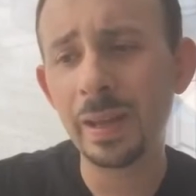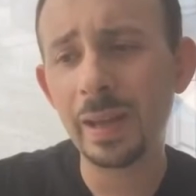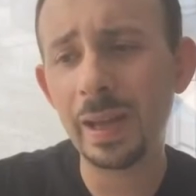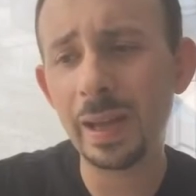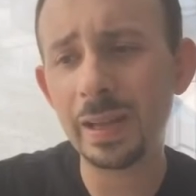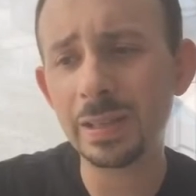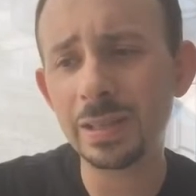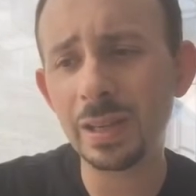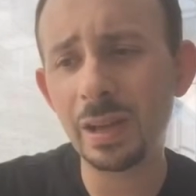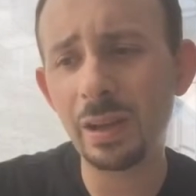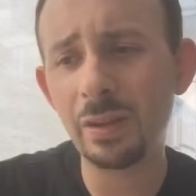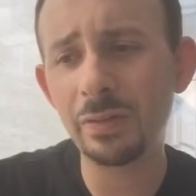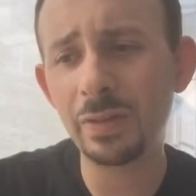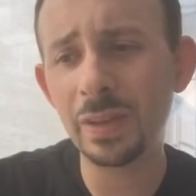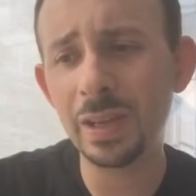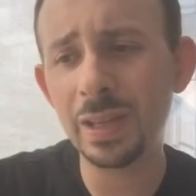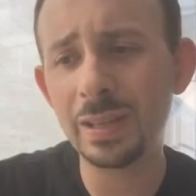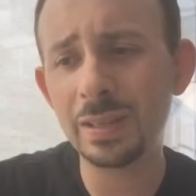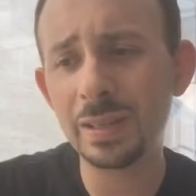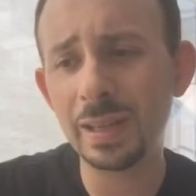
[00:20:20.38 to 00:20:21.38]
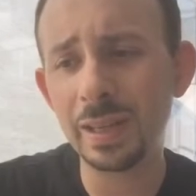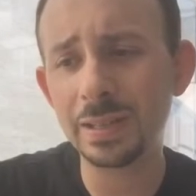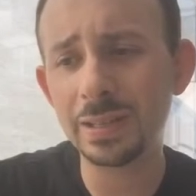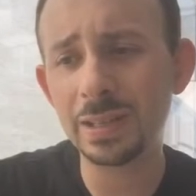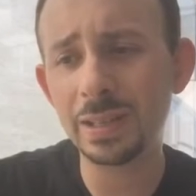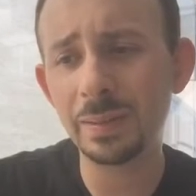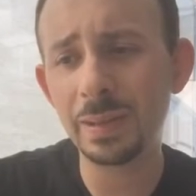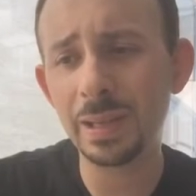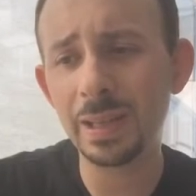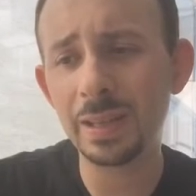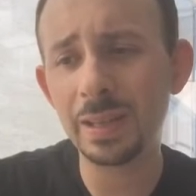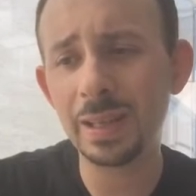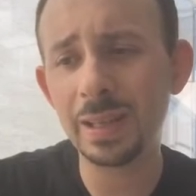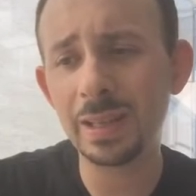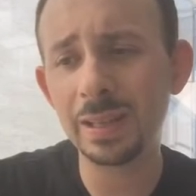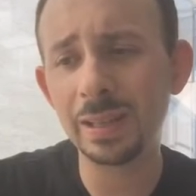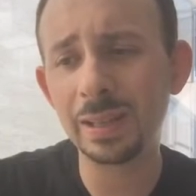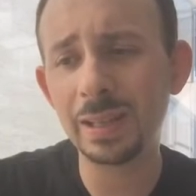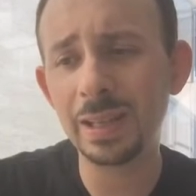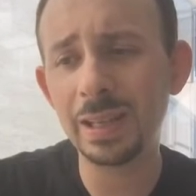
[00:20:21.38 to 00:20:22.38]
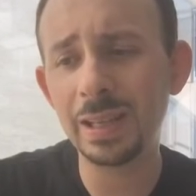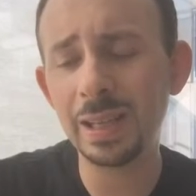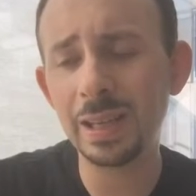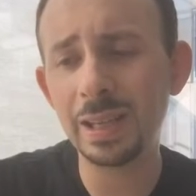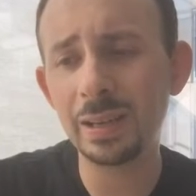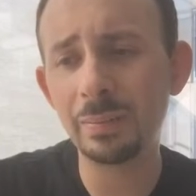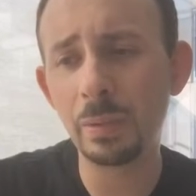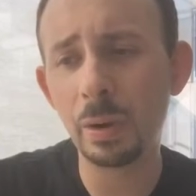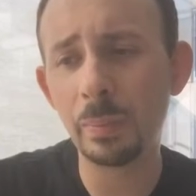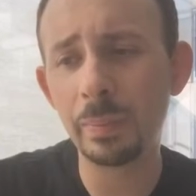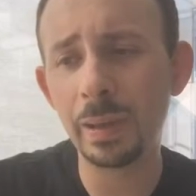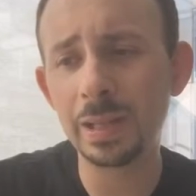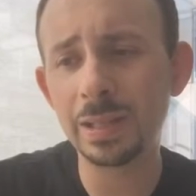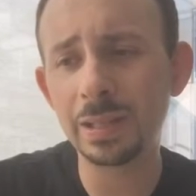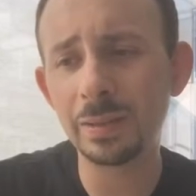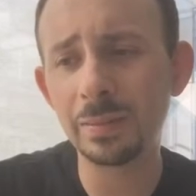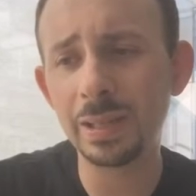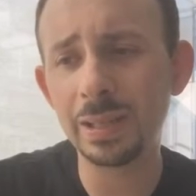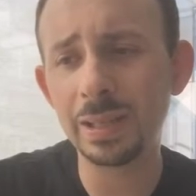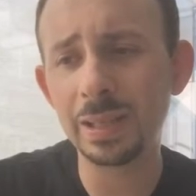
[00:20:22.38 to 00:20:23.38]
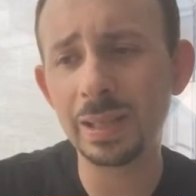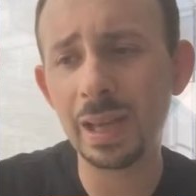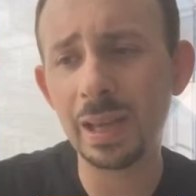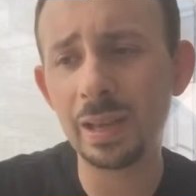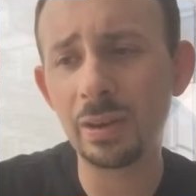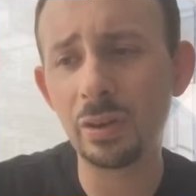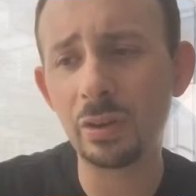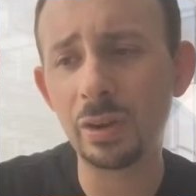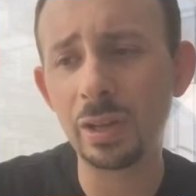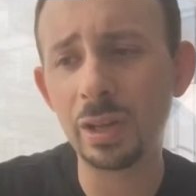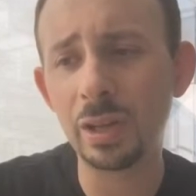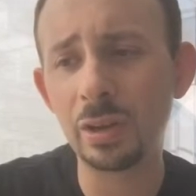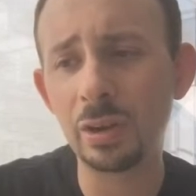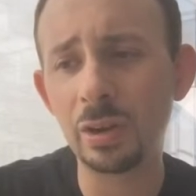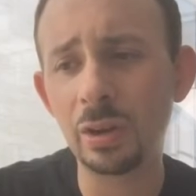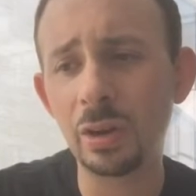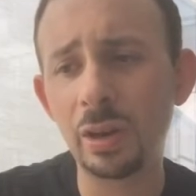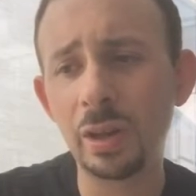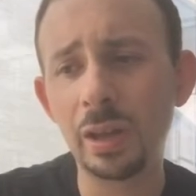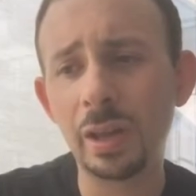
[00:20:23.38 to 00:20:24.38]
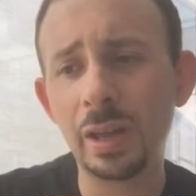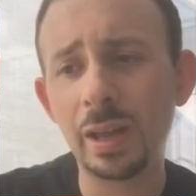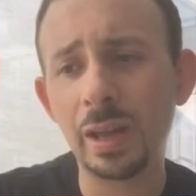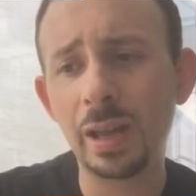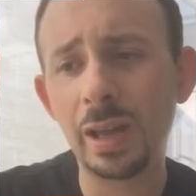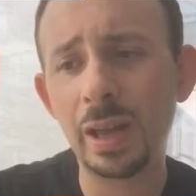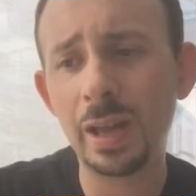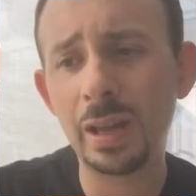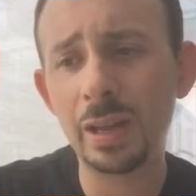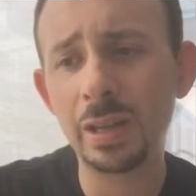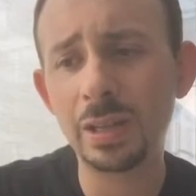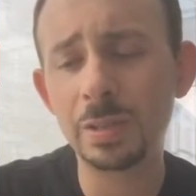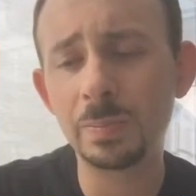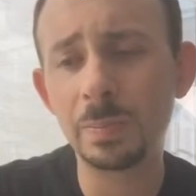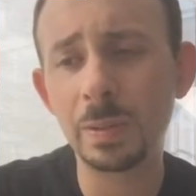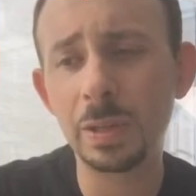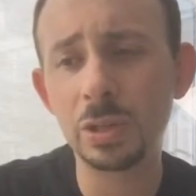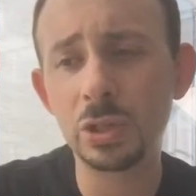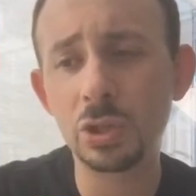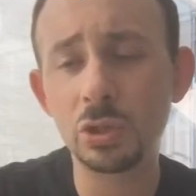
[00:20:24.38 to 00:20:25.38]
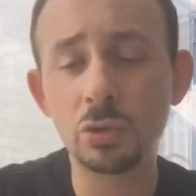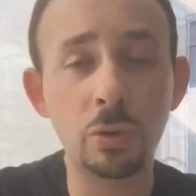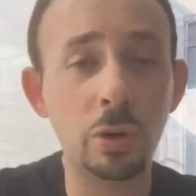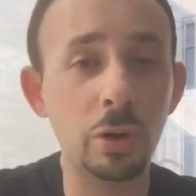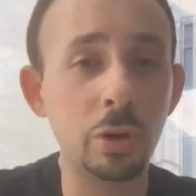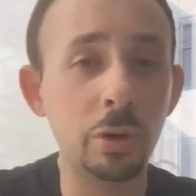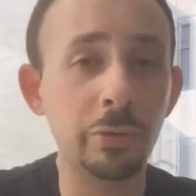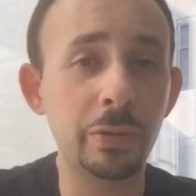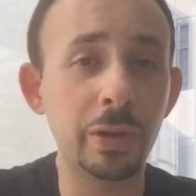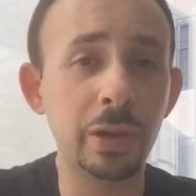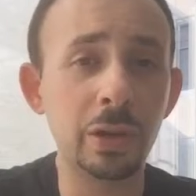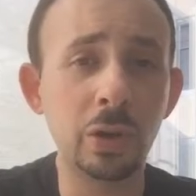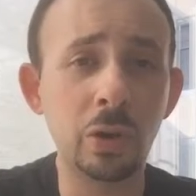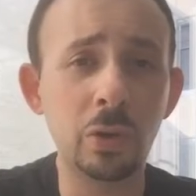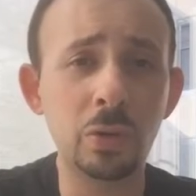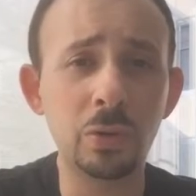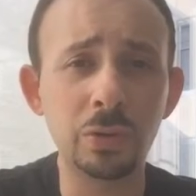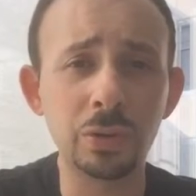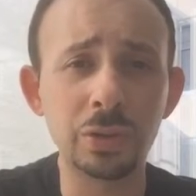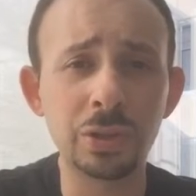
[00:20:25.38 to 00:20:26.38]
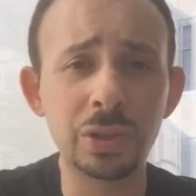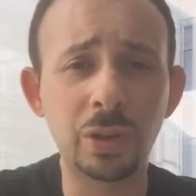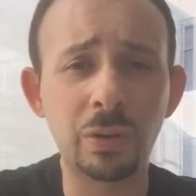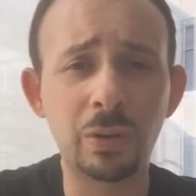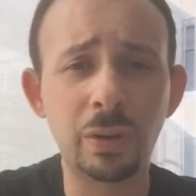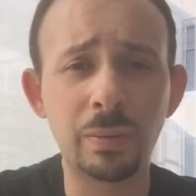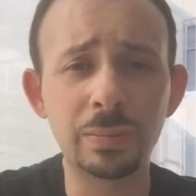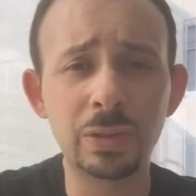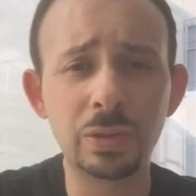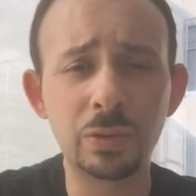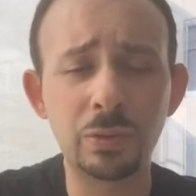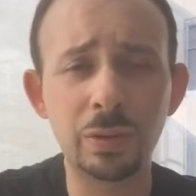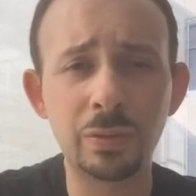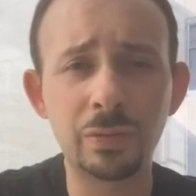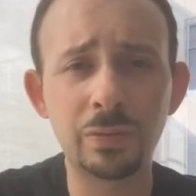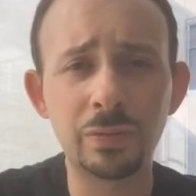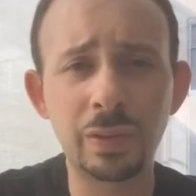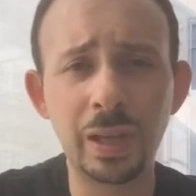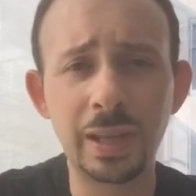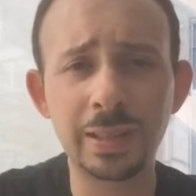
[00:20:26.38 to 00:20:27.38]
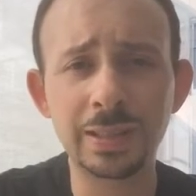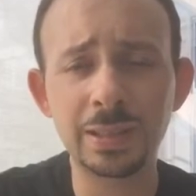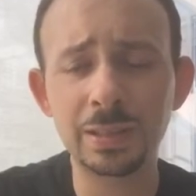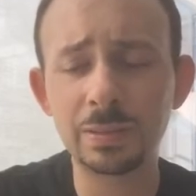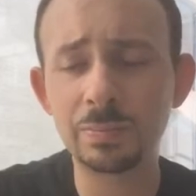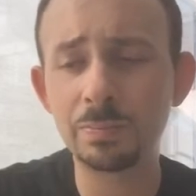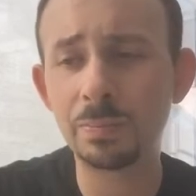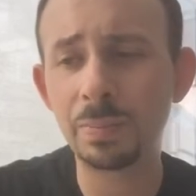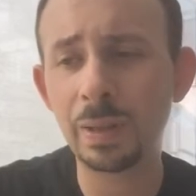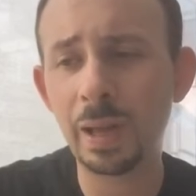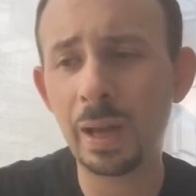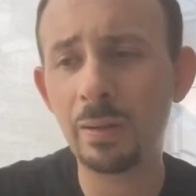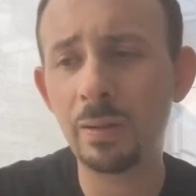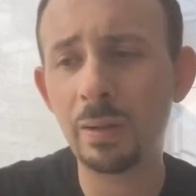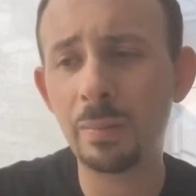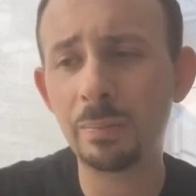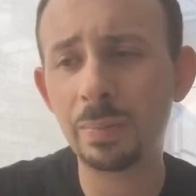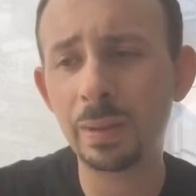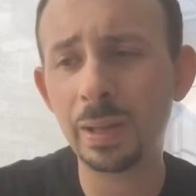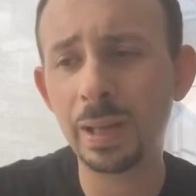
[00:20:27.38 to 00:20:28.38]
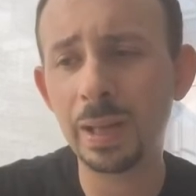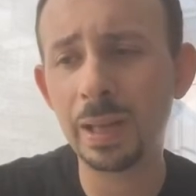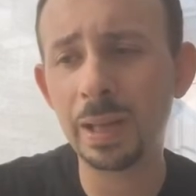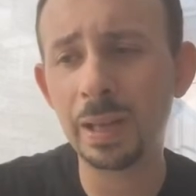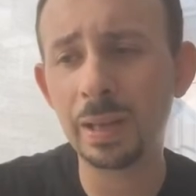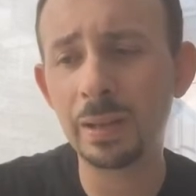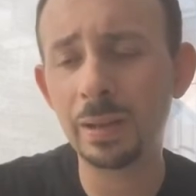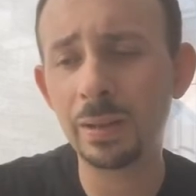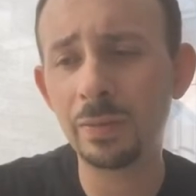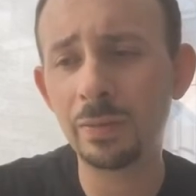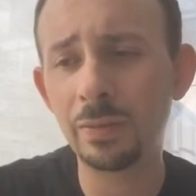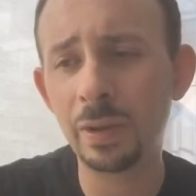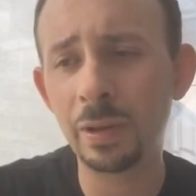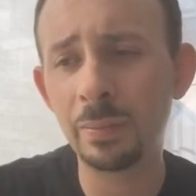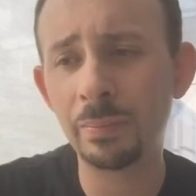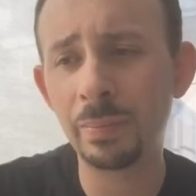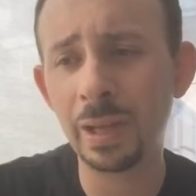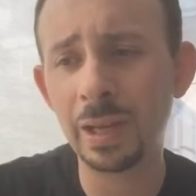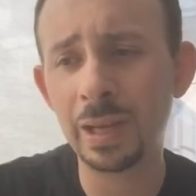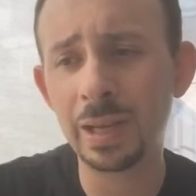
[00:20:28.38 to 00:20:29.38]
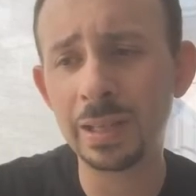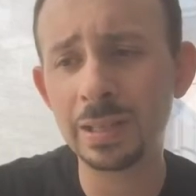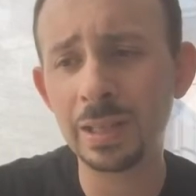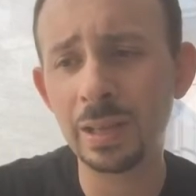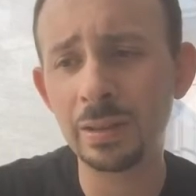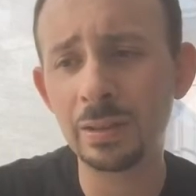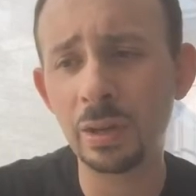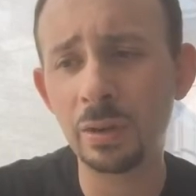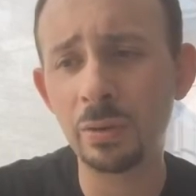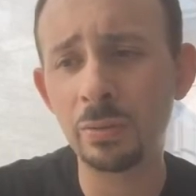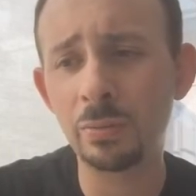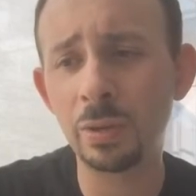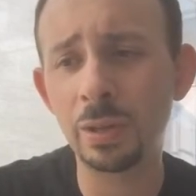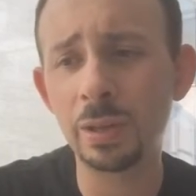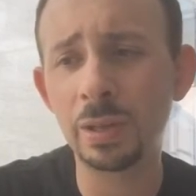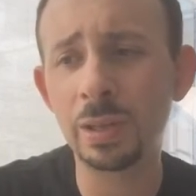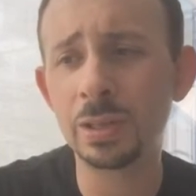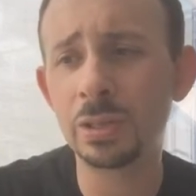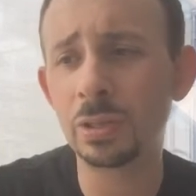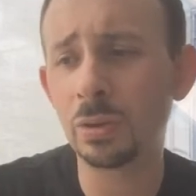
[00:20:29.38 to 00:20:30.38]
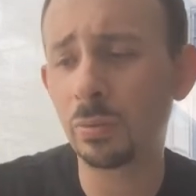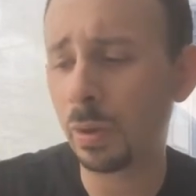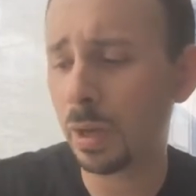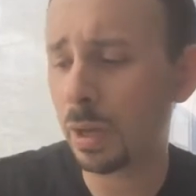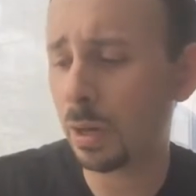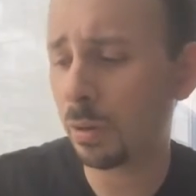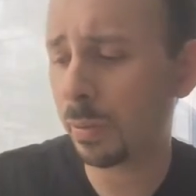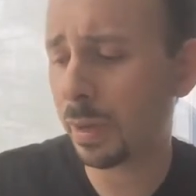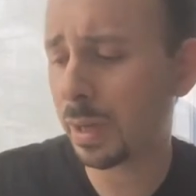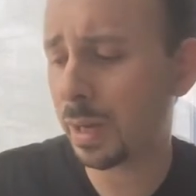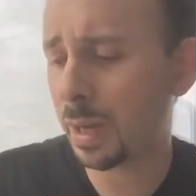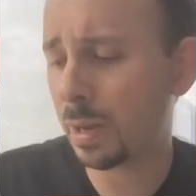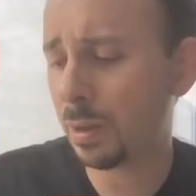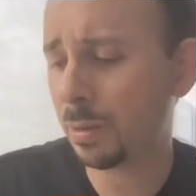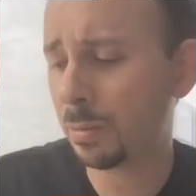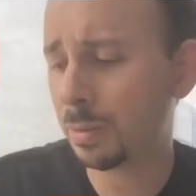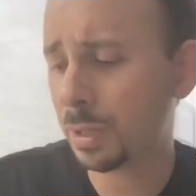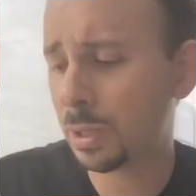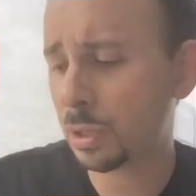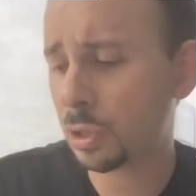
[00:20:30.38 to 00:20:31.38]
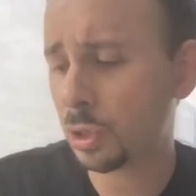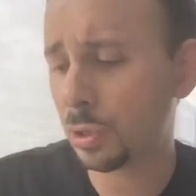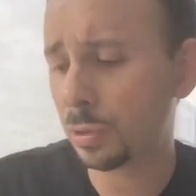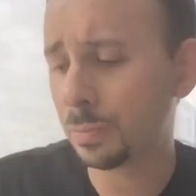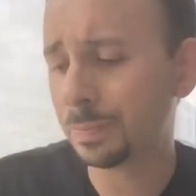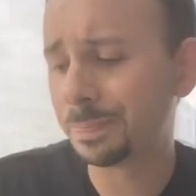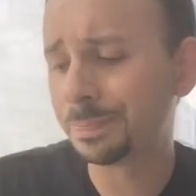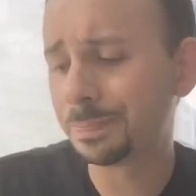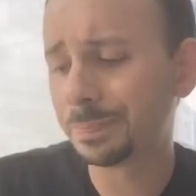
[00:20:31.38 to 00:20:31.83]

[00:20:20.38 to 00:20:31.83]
SLV tends to be the leading momentum indicator here, and it's been stronger than gold. So that's how I'm playing it. If like I said, though, really it's a right or right out issue.